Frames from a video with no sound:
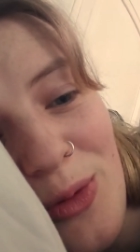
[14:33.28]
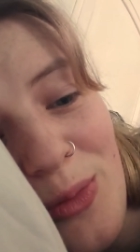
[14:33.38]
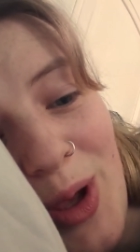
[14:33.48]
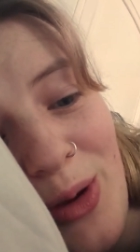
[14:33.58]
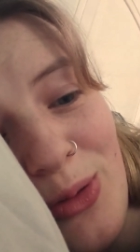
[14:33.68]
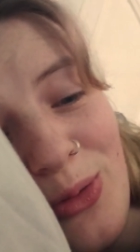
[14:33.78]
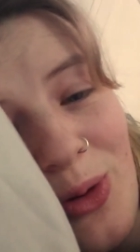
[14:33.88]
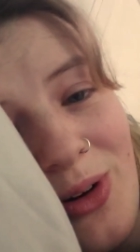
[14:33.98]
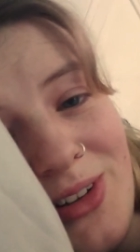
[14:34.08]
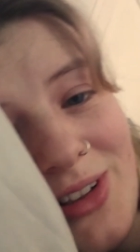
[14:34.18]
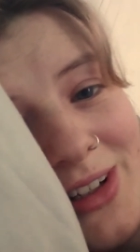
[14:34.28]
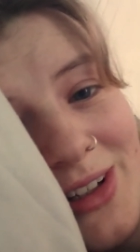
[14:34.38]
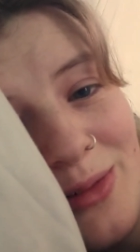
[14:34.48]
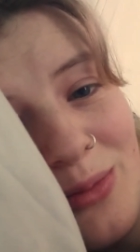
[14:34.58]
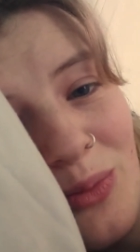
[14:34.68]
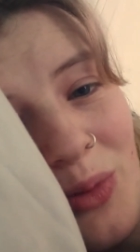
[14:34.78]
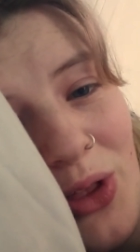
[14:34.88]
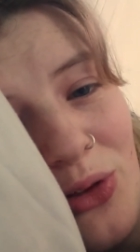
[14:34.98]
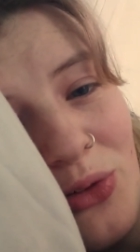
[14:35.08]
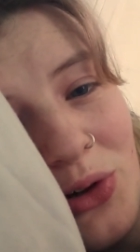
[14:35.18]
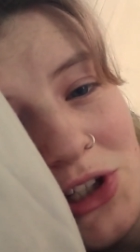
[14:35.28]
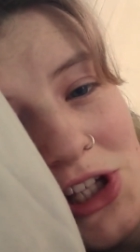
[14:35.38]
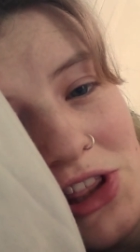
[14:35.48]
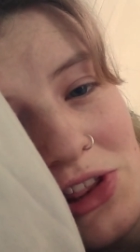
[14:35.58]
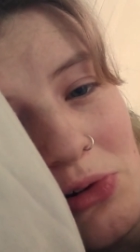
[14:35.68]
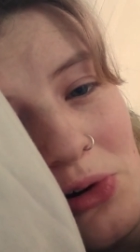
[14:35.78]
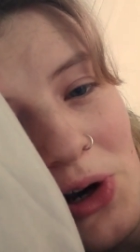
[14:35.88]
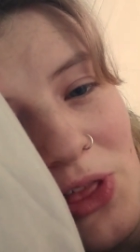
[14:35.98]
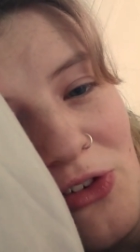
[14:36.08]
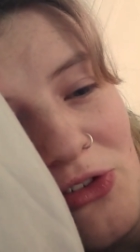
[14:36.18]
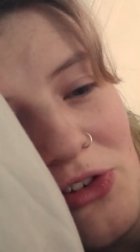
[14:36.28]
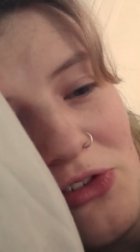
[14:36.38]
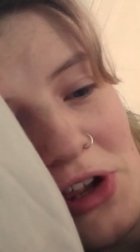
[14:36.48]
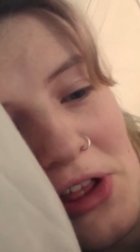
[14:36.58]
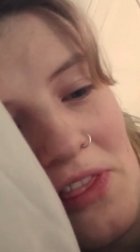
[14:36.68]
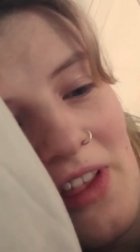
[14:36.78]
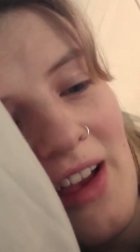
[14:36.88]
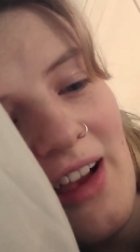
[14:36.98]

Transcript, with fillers: I will be out of quarantine by the fourteenth or the fifteenth.